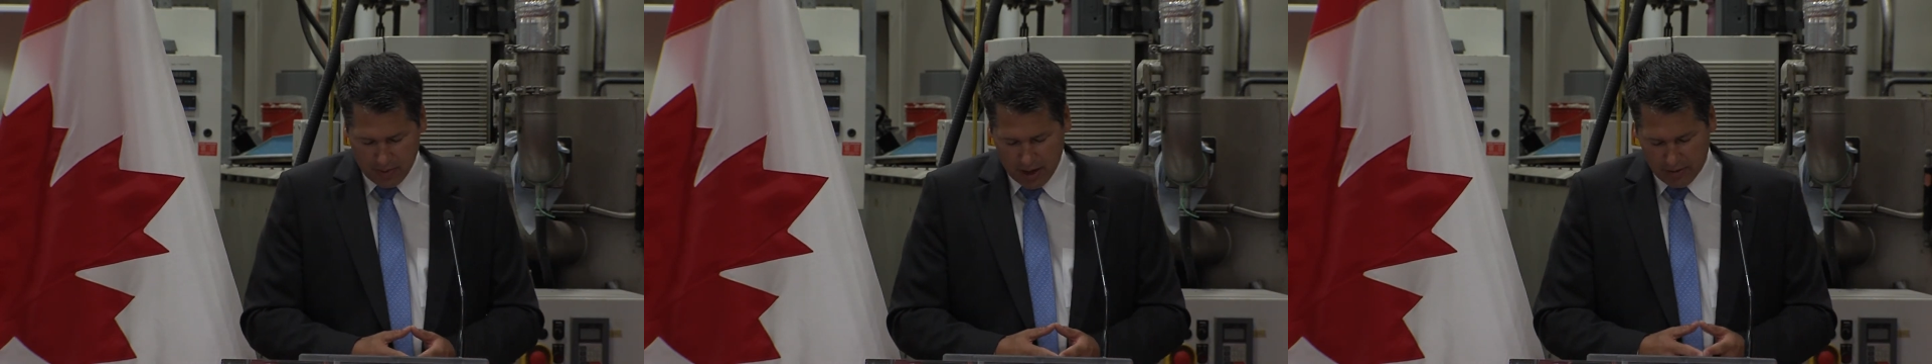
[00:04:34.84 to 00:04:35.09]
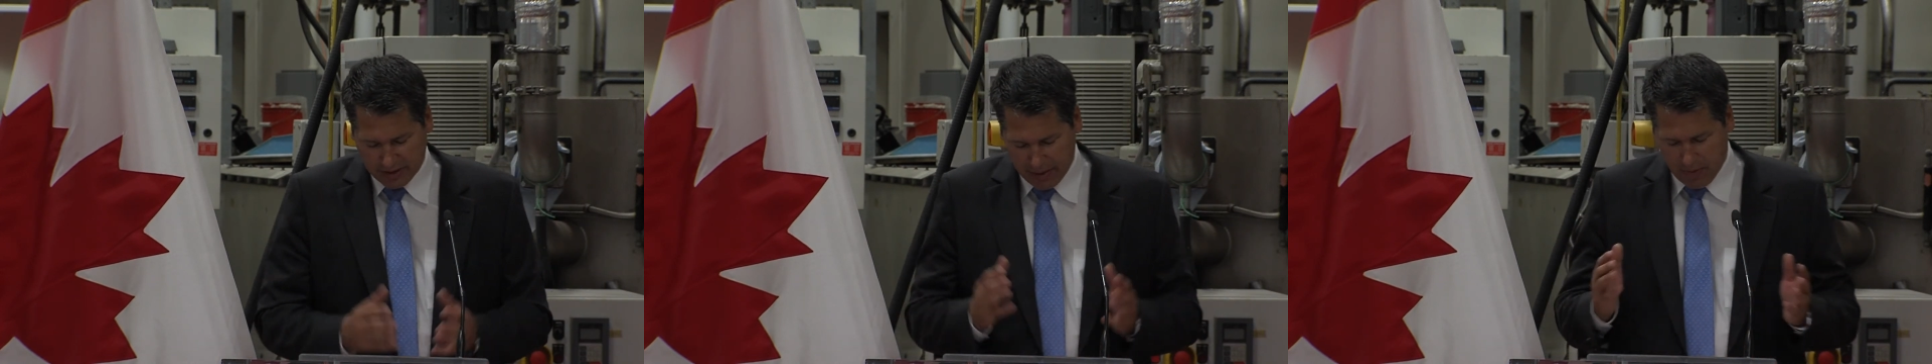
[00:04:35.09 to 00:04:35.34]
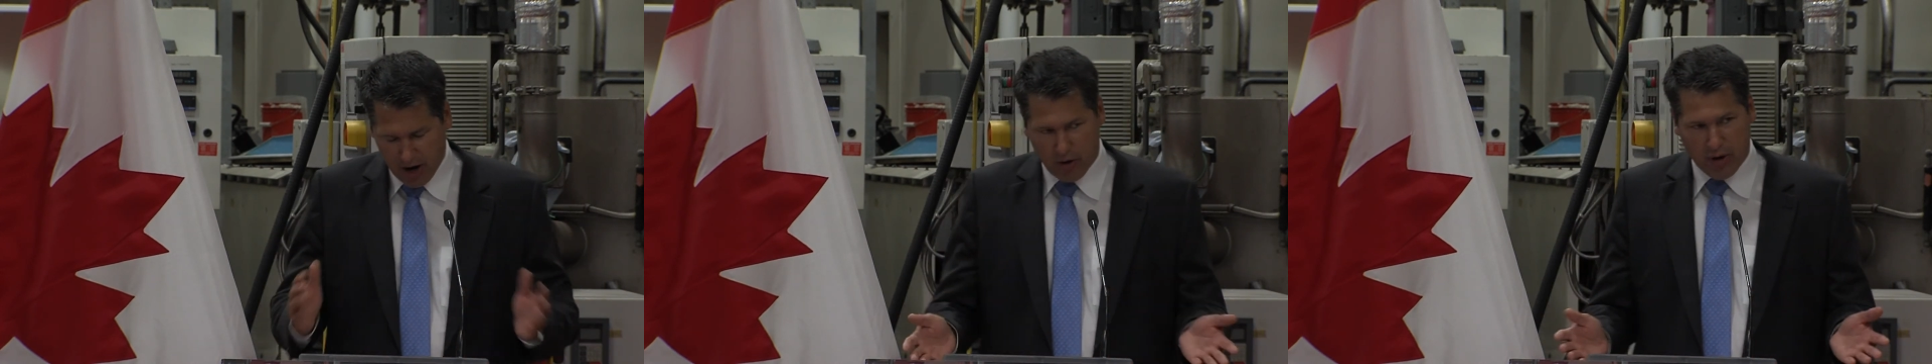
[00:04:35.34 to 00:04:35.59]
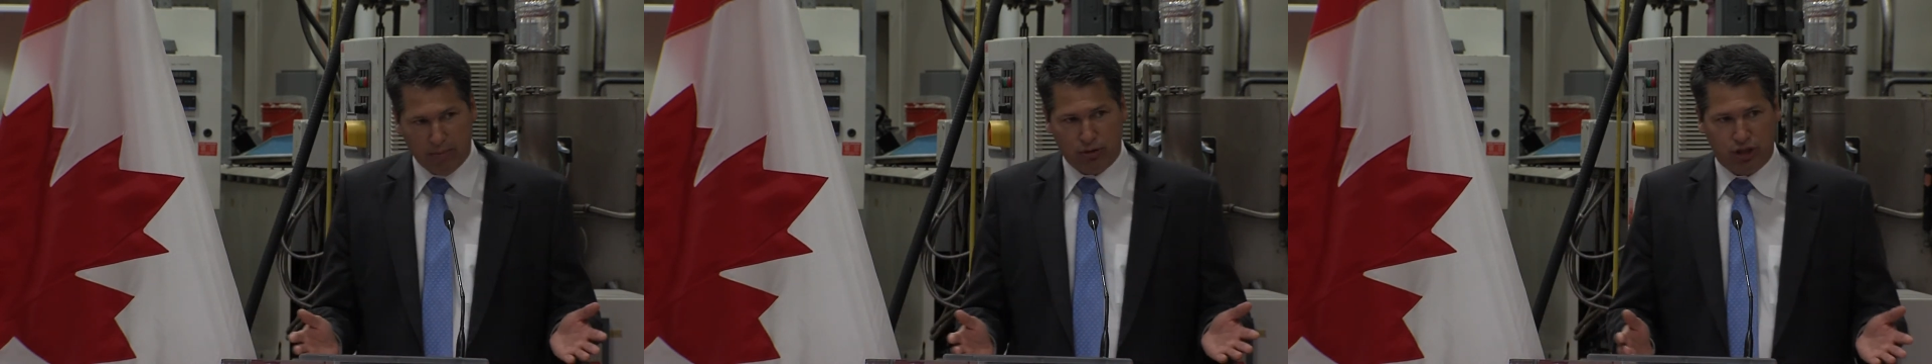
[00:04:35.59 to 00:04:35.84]
I would say
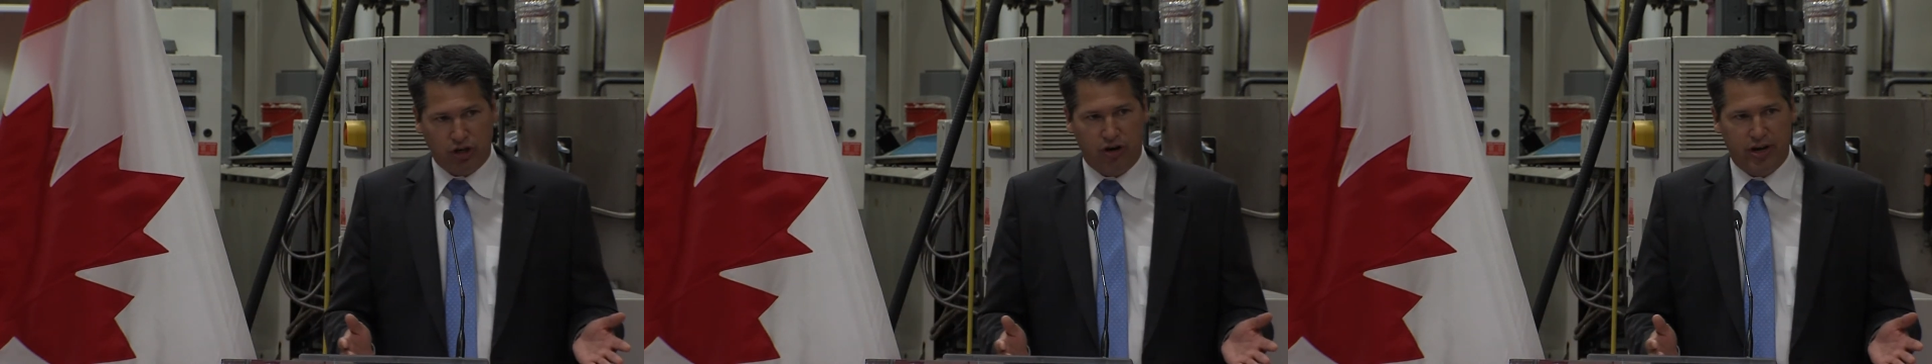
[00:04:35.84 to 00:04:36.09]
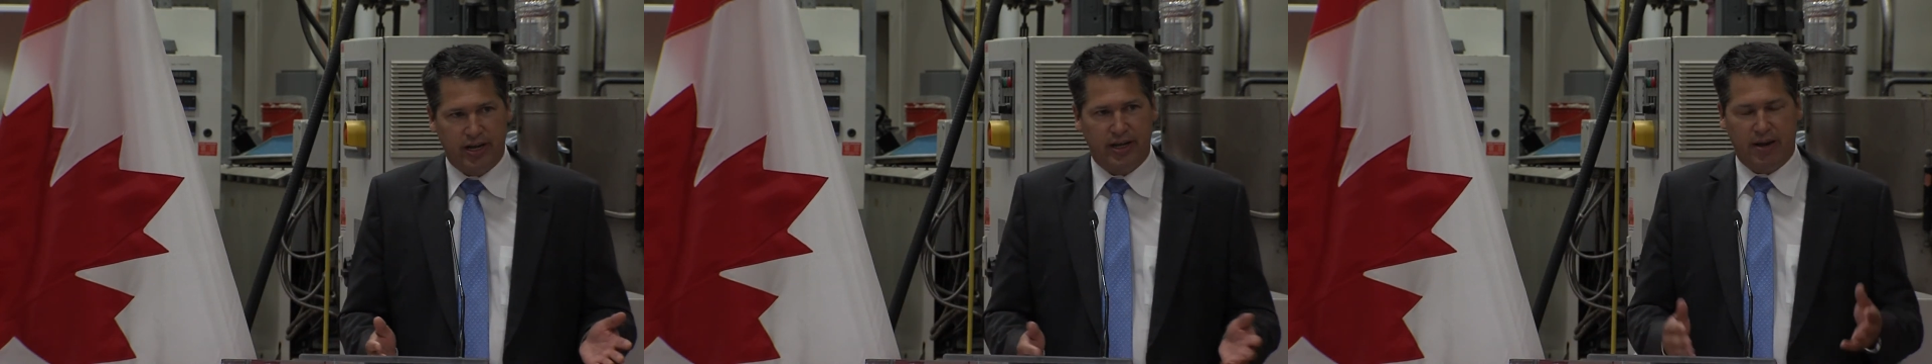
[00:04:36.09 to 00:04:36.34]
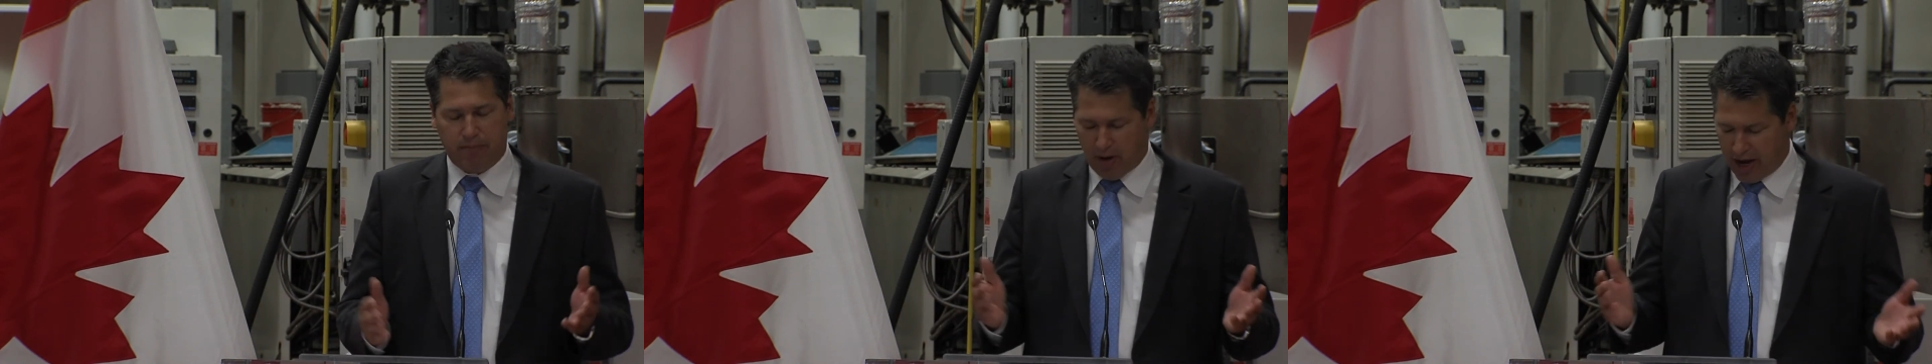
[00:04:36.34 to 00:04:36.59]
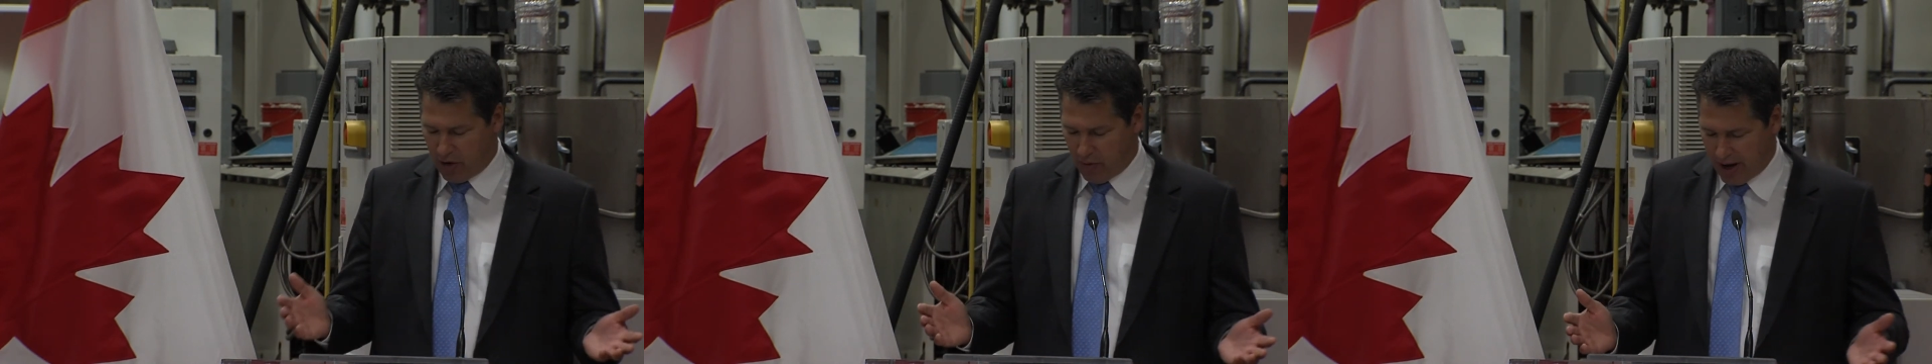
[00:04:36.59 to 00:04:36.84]
BioAmber Sarnia and
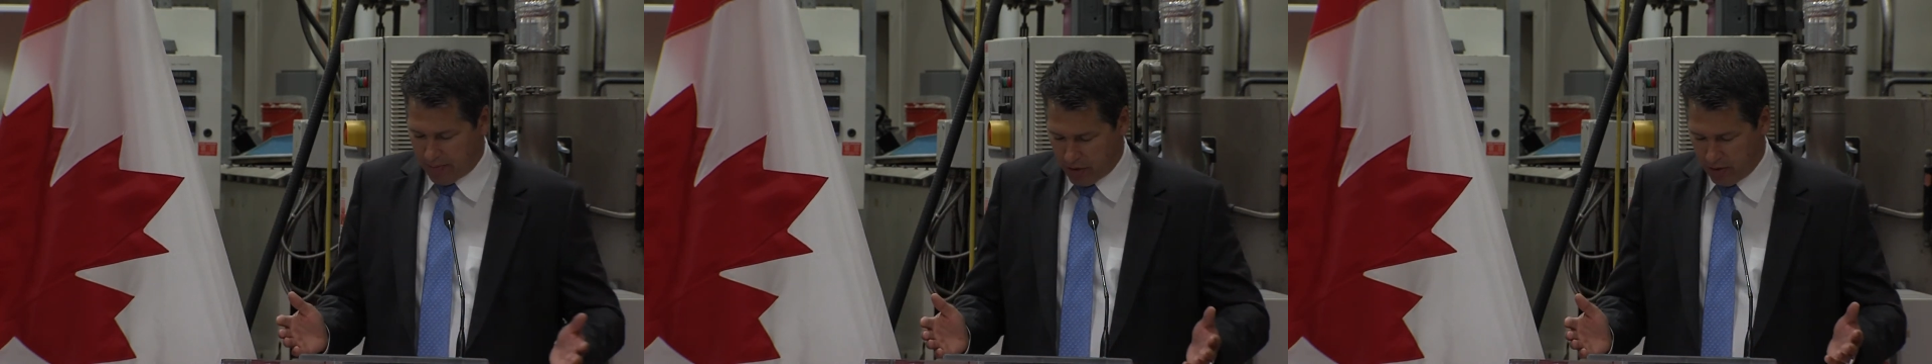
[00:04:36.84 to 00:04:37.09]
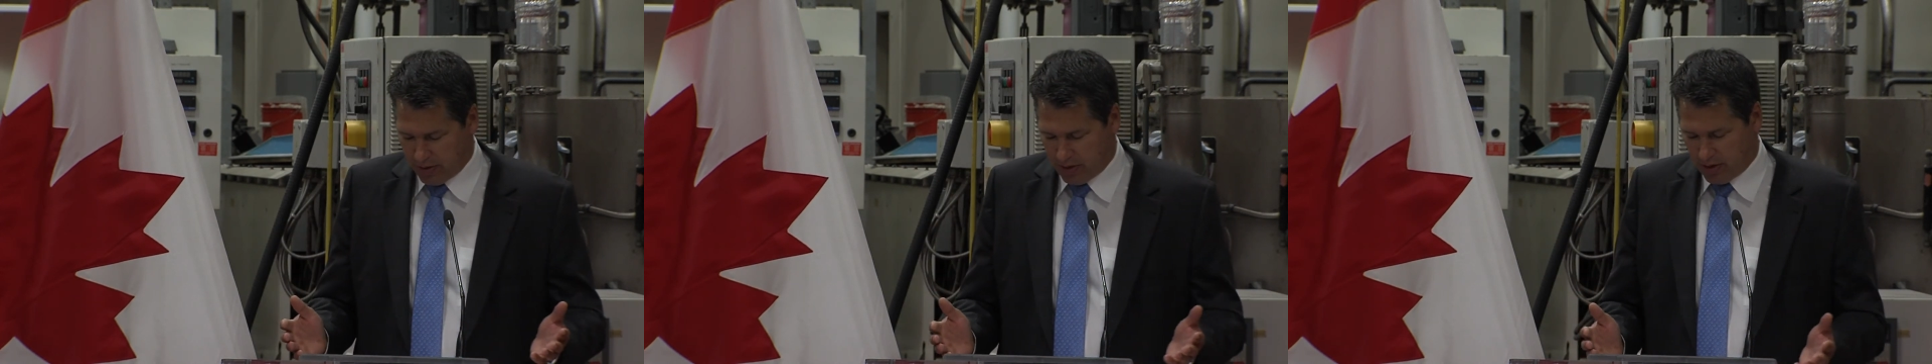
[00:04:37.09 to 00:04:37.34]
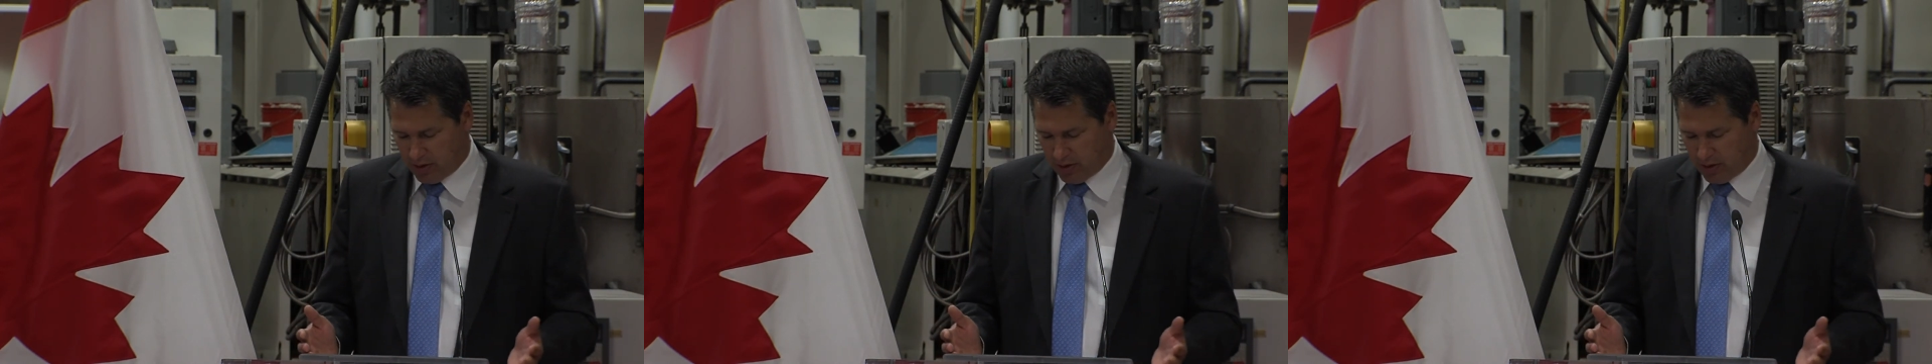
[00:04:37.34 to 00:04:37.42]
BioAmber